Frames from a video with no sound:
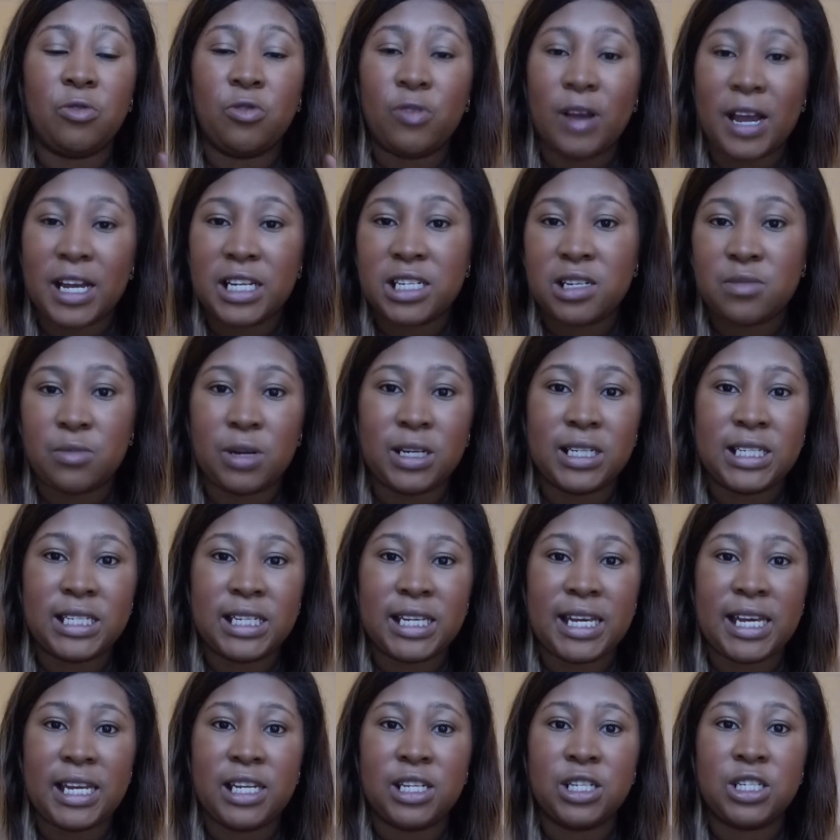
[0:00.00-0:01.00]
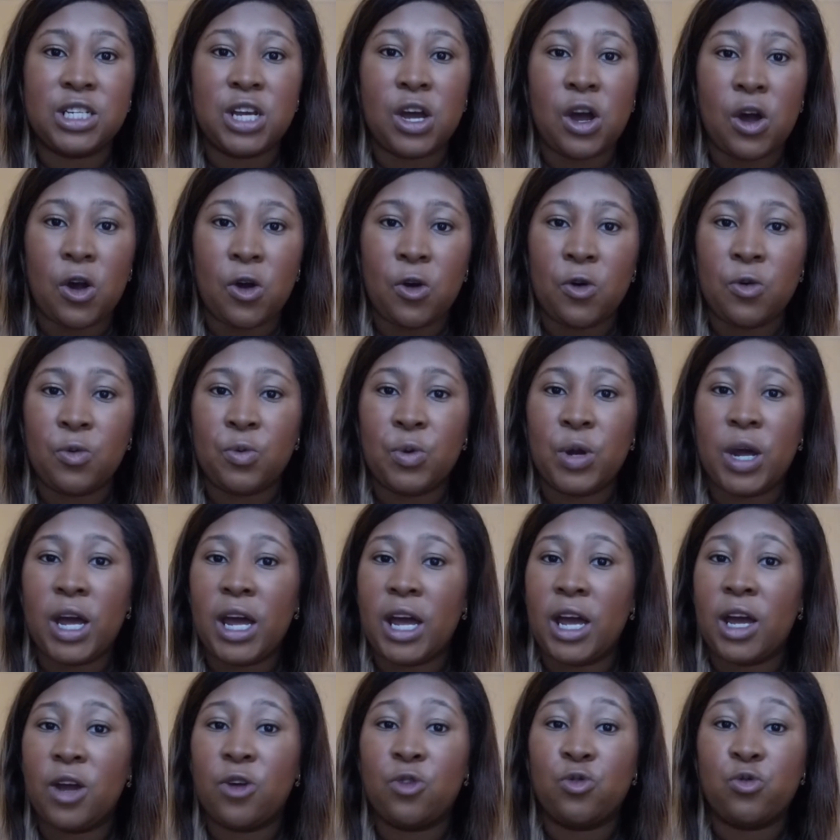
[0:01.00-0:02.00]
great to my skin tone,
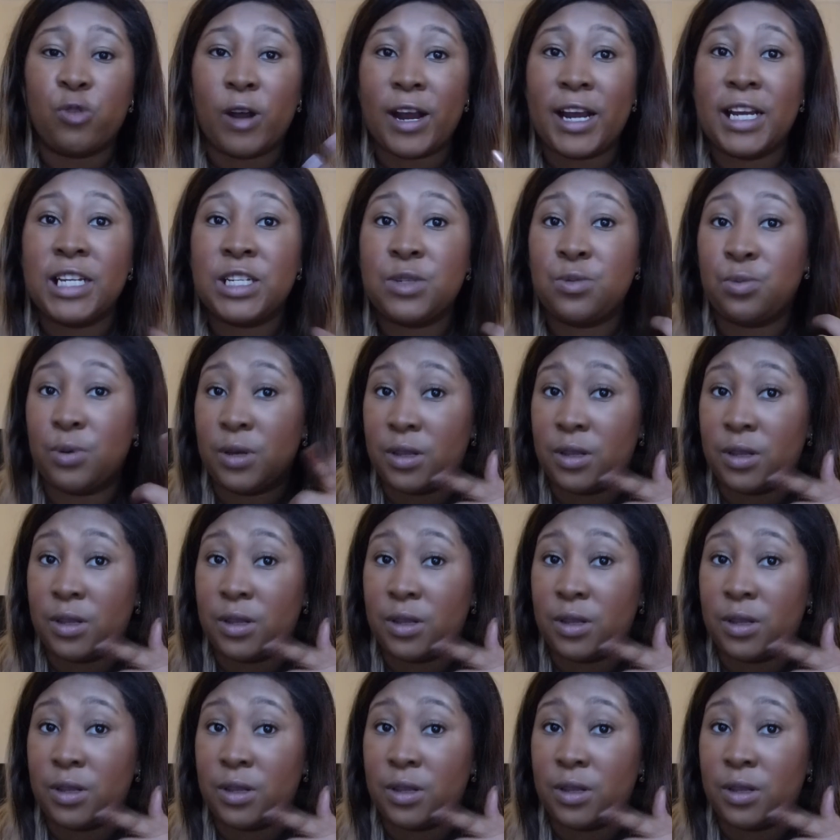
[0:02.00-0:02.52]
great